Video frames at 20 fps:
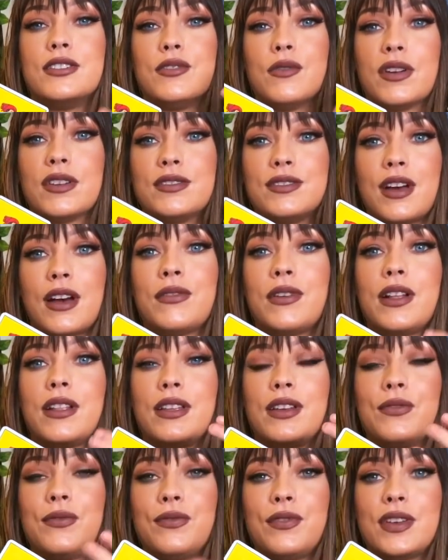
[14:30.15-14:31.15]
you are
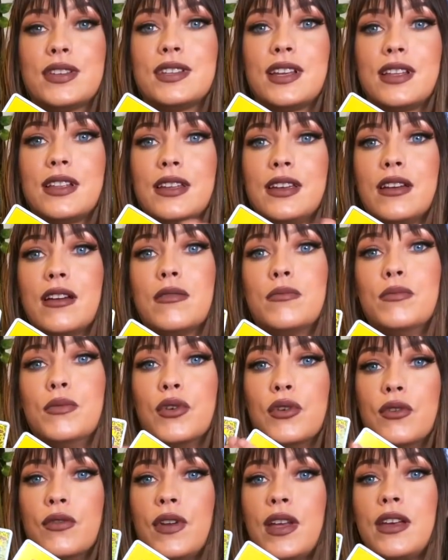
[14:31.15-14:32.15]
definitely physically
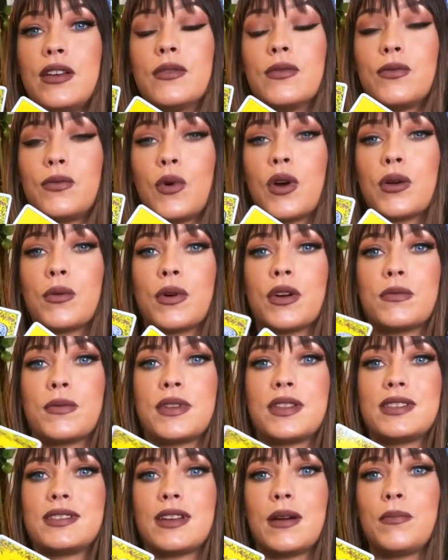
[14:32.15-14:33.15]
moving forward
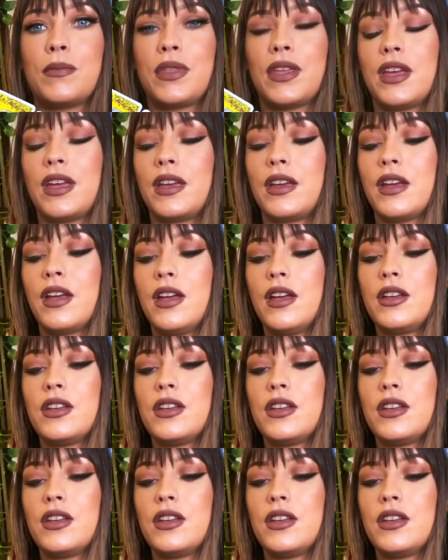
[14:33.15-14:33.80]
with something,